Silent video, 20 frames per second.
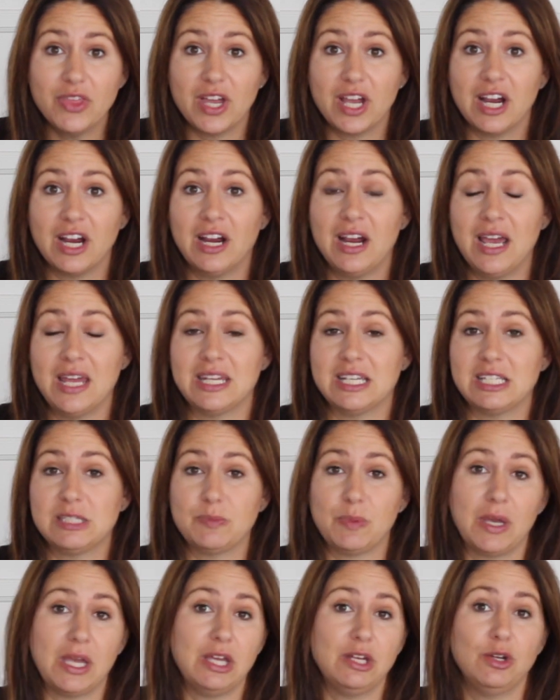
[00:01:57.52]
there and
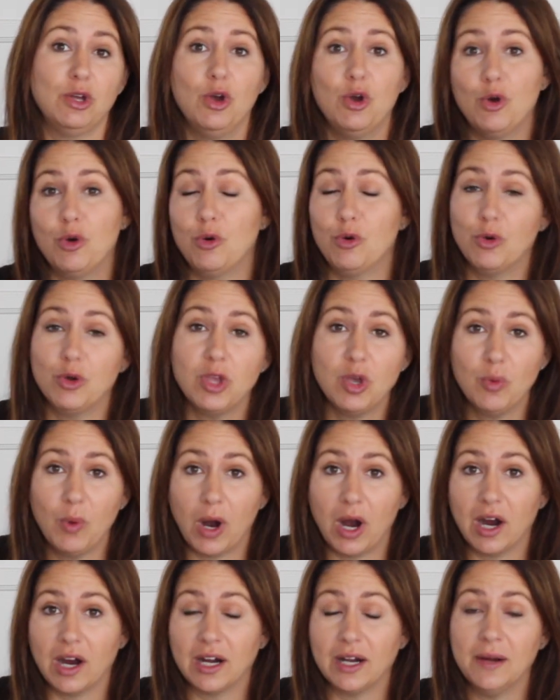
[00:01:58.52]
explain who you
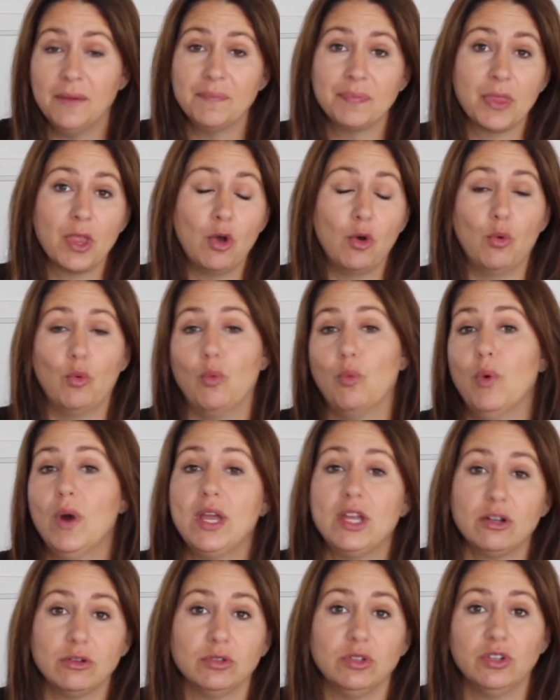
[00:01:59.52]
are,
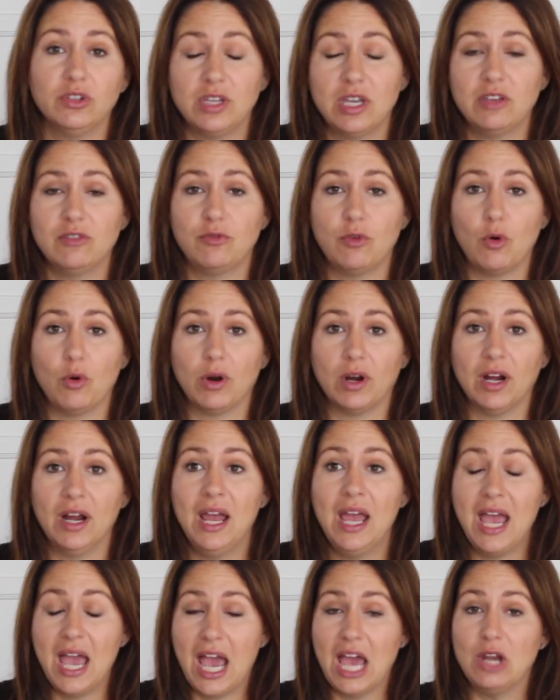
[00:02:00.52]
what you're looking for,
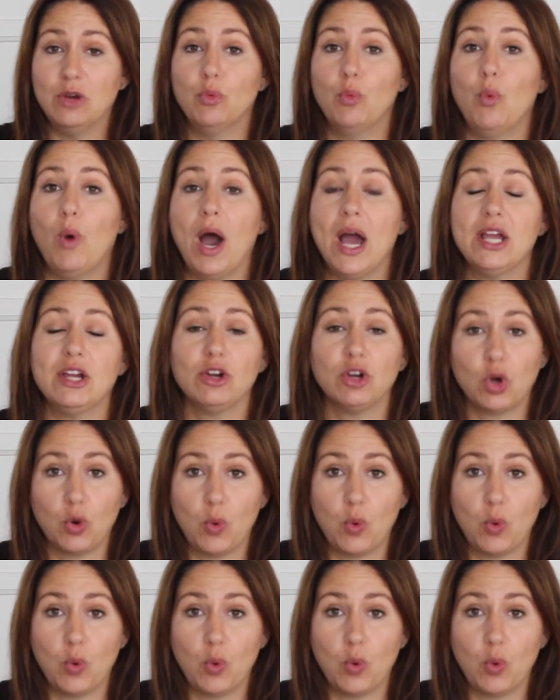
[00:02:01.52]
and why you're